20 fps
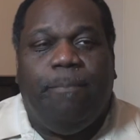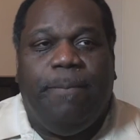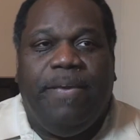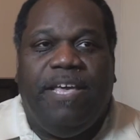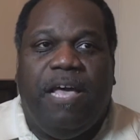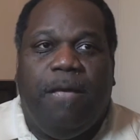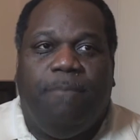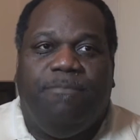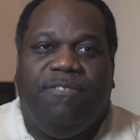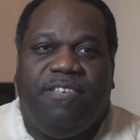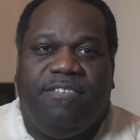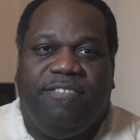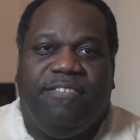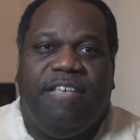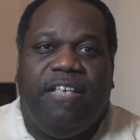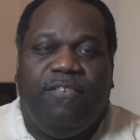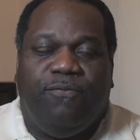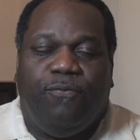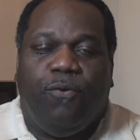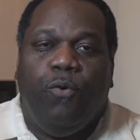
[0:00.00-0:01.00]
become
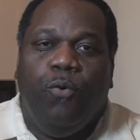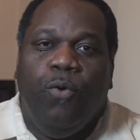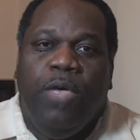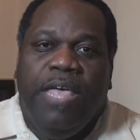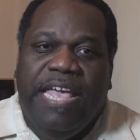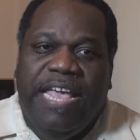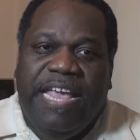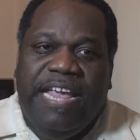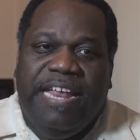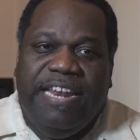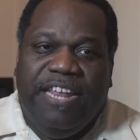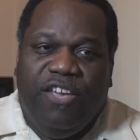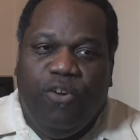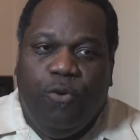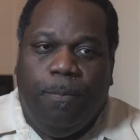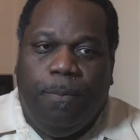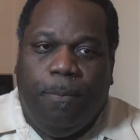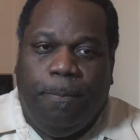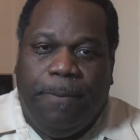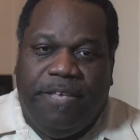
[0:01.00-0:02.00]
successful in the
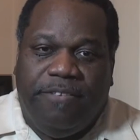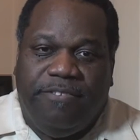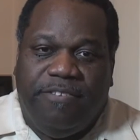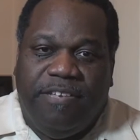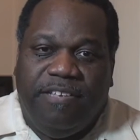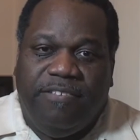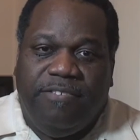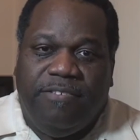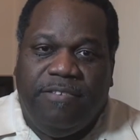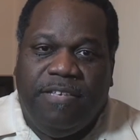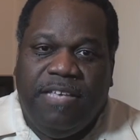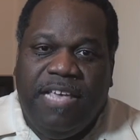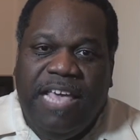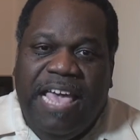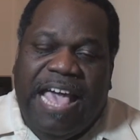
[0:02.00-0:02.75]
Uber business.